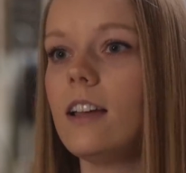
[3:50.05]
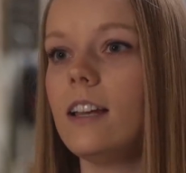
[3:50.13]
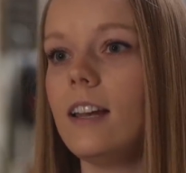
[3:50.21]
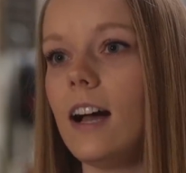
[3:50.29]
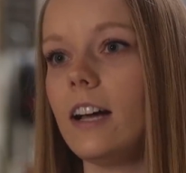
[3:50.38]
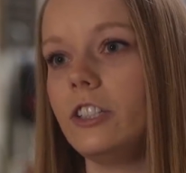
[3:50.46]

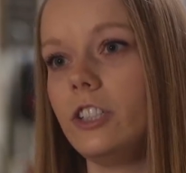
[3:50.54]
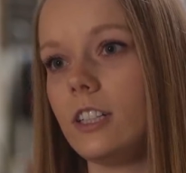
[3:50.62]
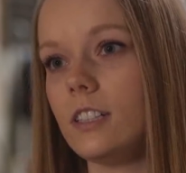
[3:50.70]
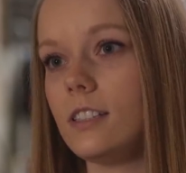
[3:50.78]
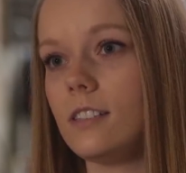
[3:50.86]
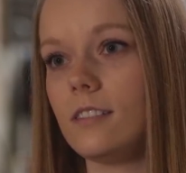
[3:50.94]
not
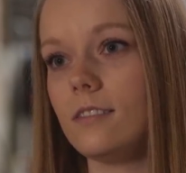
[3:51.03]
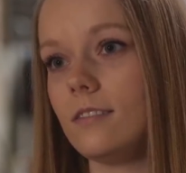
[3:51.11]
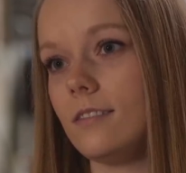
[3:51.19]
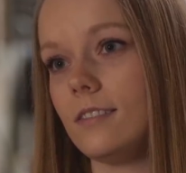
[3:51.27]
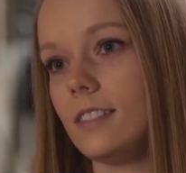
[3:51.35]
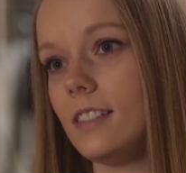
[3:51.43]
just
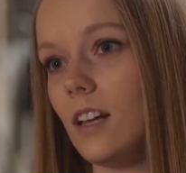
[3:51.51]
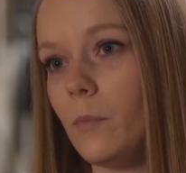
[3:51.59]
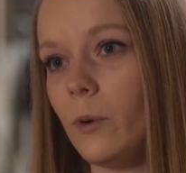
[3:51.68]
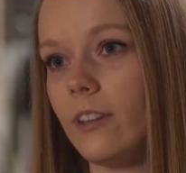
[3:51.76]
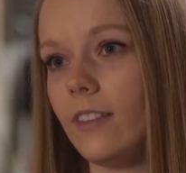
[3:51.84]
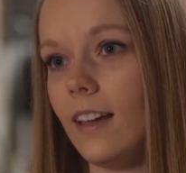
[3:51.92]
someone